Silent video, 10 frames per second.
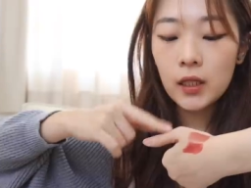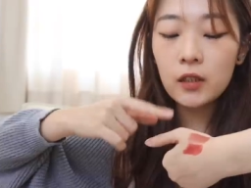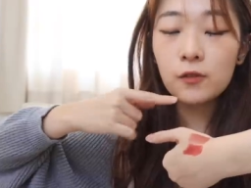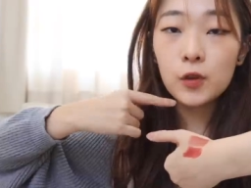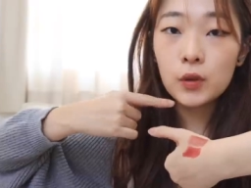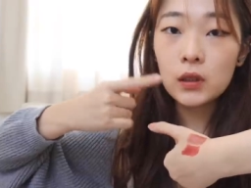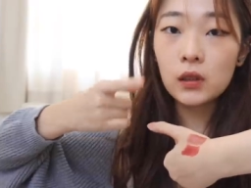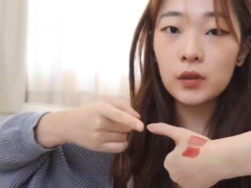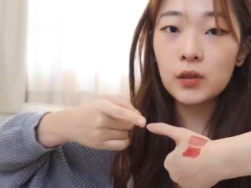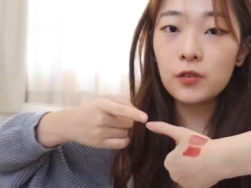kind of looks a
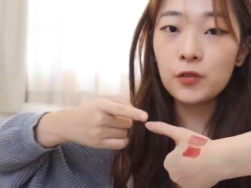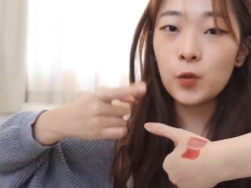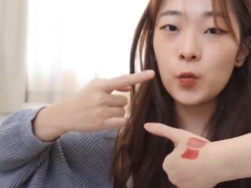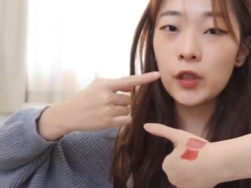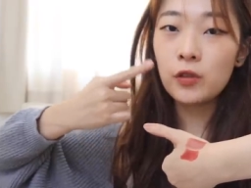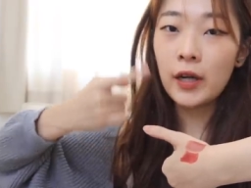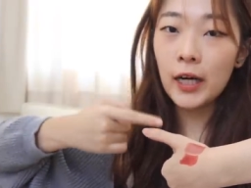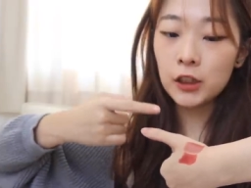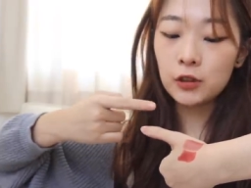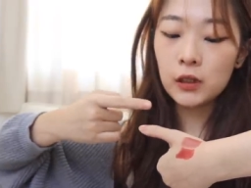little different when you're
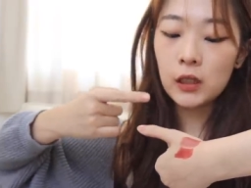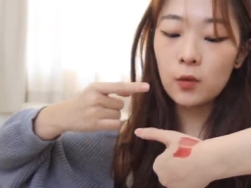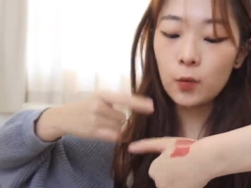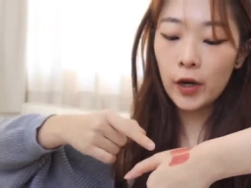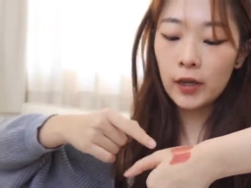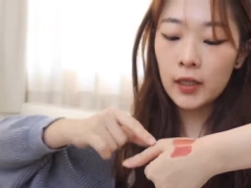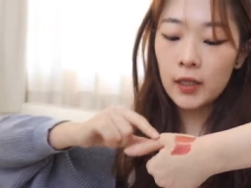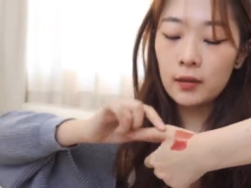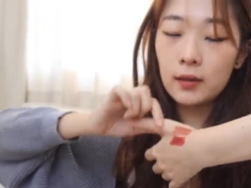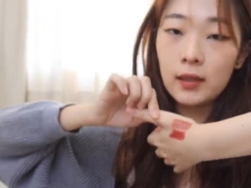actually wearing it
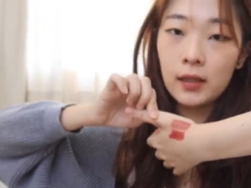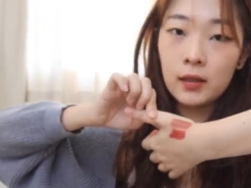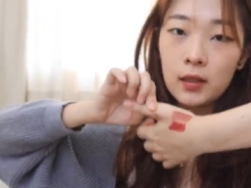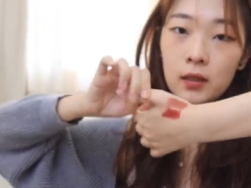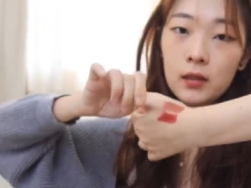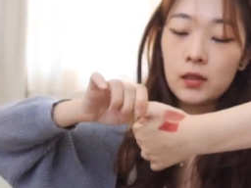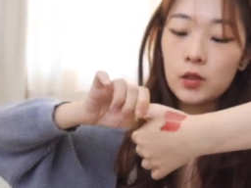than the